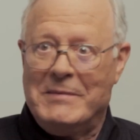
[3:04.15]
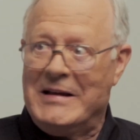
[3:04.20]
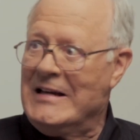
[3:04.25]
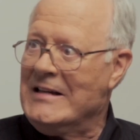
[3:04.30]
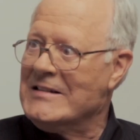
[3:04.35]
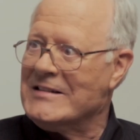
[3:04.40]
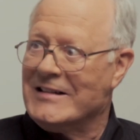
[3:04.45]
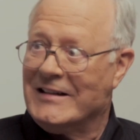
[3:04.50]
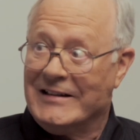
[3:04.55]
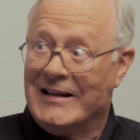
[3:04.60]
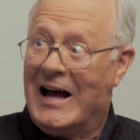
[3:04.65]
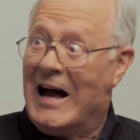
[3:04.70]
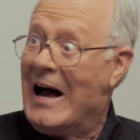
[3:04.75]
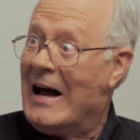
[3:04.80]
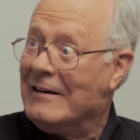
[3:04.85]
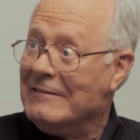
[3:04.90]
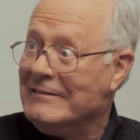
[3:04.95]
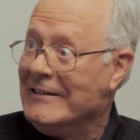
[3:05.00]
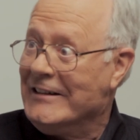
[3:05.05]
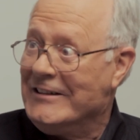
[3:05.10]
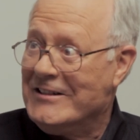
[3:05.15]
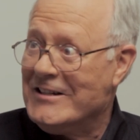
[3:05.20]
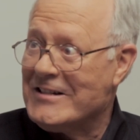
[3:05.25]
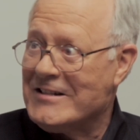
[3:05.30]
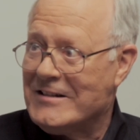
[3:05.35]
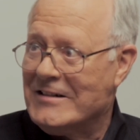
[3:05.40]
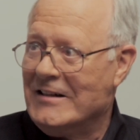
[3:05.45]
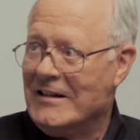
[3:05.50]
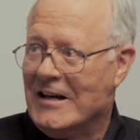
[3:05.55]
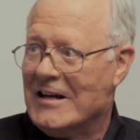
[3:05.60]
means a lot. It
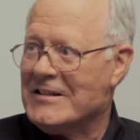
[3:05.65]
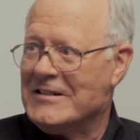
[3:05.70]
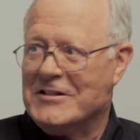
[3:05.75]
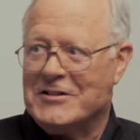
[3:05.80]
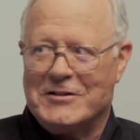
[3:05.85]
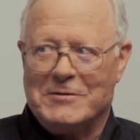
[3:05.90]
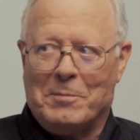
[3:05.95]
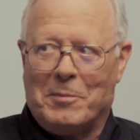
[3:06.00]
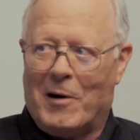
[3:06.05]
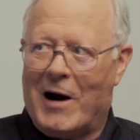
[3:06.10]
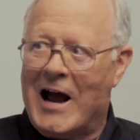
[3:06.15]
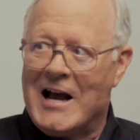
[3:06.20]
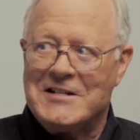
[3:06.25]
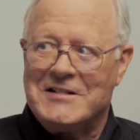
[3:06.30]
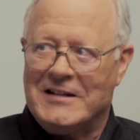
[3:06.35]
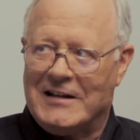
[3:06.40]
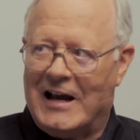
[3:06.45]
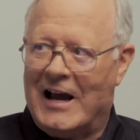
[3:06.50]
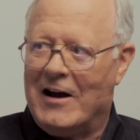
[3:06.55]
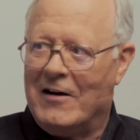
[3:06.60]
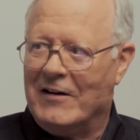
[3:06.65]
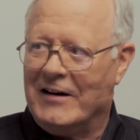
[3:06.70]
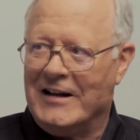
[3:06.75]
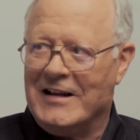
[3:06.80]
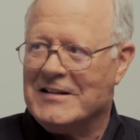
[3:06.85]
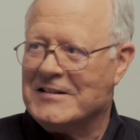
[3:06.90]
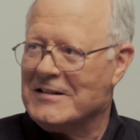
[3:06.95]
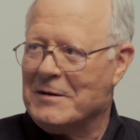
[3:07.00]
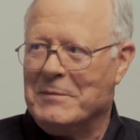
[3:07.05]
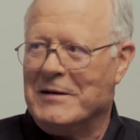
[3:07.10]
just does. It's surprising how it
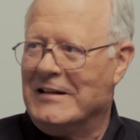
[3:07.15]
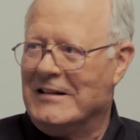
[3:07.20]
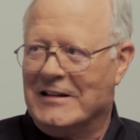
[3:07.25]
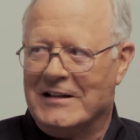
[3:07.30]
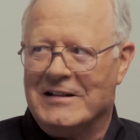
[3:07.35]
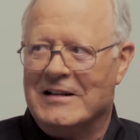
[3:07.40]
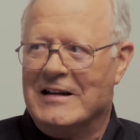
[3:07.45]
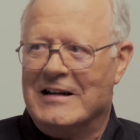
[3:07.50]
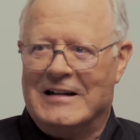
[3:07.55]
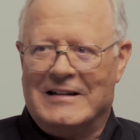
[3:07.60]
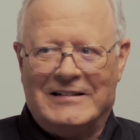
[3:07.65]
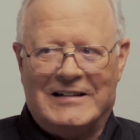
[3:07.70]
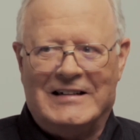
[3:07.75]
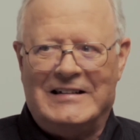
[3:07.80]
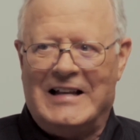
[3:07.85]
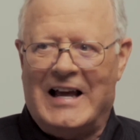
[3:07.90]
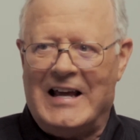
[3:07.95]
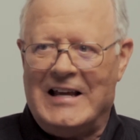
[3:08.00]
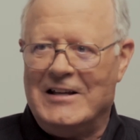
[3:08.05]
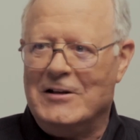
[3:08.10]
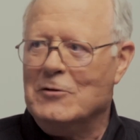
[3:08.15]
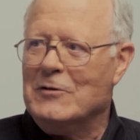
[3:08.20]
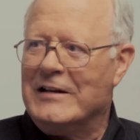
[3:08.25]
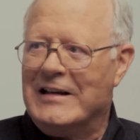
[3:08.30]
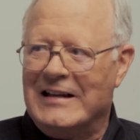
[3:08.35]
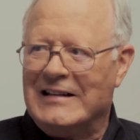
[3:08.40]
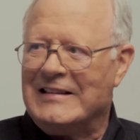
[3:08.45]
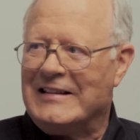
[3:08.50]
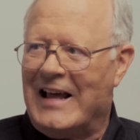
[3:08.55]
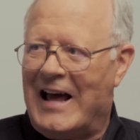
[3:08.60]
is. I mean, the, the day you
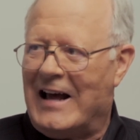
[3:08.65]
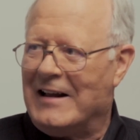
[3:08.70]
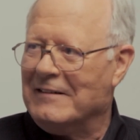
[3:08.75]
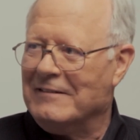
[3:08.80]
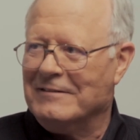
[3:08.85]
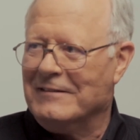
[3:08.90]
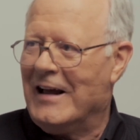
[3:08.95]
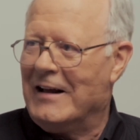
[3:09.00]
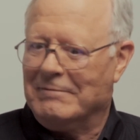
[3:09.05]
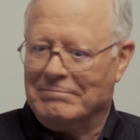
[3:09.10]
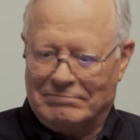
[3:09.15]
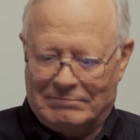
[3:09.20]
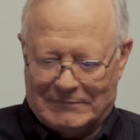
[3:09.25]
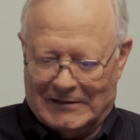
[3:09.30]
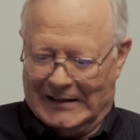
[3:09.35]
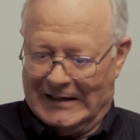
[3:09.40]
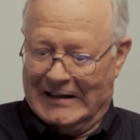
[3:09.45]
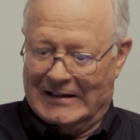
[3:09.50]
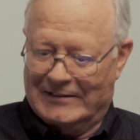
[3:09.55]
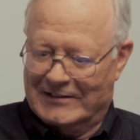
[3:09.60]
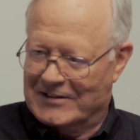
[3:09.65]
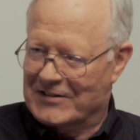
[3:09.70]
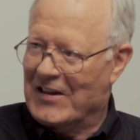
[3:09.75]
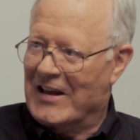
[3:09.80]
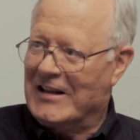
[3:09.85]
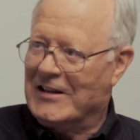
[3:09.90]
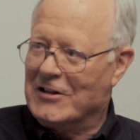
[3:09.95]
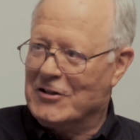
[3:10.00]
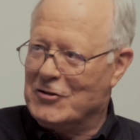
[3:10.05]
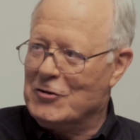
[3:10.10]
get that, that again, the
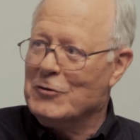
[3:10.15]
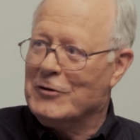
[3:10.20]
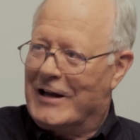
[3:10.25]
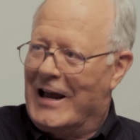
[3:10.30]
thing that you